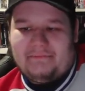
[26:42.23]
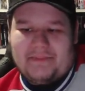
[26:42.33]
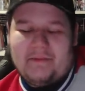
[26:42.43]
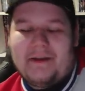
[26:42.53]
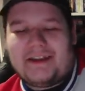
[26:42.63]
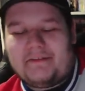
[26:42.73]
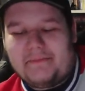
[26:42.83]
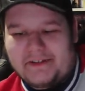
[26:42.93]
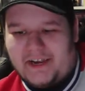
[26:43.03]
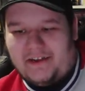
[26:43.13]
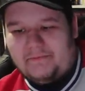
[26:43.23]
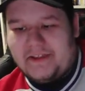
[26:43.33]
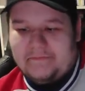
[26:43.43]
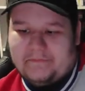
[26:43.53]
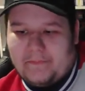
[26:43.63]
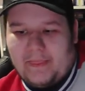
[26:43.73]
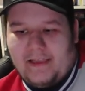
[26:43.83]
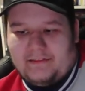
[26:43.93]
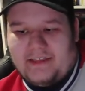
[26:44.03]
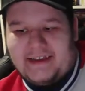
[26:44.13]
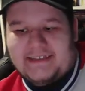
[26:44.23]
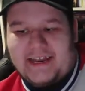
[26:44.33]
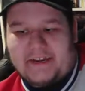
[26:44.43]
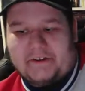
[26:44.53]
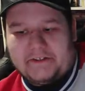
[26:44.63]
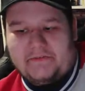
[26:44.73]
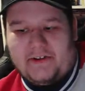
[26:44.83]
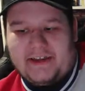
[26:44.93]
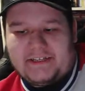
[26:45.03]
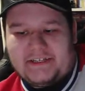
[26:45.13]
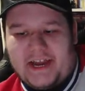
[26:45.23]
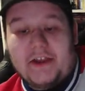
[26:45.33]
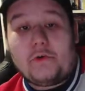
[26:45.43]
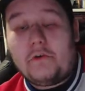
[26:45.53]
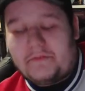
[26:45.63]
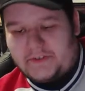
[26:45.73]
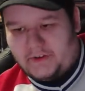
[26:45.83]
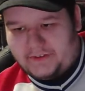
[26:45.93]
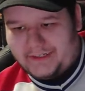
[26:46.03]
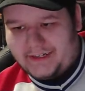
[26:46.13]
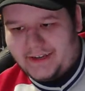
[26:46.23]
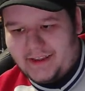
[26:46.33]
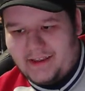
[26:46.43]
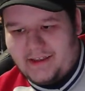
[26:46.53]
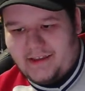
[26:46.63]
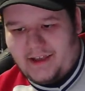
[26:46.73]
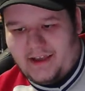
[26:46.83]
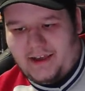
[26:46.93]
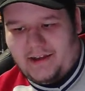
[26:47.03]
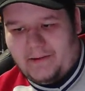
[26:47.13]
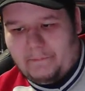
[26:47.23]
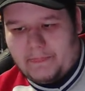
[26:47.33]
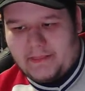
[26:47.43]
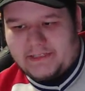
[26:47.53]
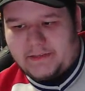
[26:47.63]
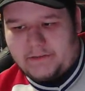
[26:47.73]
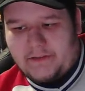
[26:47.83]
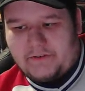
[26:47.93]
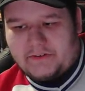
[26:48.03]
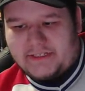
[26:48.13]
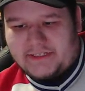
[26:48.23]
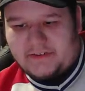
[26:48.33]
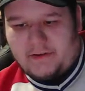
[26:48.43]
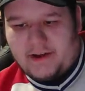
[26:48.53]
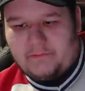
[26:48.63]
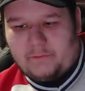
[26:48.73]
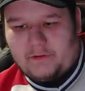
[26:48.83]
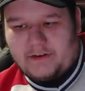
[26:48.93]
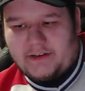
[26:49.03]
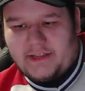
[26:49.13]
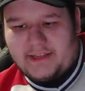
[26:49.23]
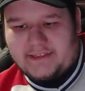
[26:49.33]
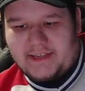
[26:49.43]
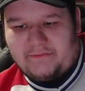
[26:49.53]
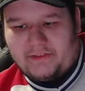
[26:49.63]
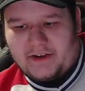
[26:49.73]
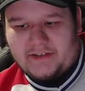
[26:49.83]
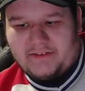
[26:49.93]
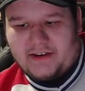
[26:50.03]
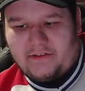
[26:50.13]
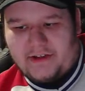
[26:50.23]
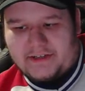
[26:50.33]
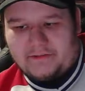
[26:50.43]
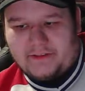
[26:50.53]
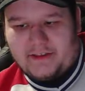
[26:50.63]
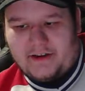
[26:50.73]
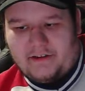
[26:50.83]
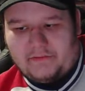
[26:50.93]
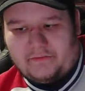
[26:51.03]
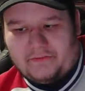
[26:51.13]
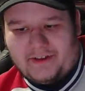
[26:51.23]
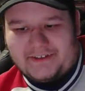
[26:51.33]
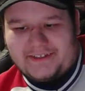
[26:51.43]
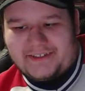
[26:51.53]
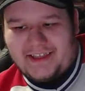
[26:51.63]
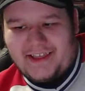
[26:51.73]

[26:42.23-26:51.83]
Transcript: might need Mitch Kov, man. Lion is getting crucified each night. Oof, salty. Someone I've known since grade 1 is a Flyers fan, and I've actually really hit it off with a Flyers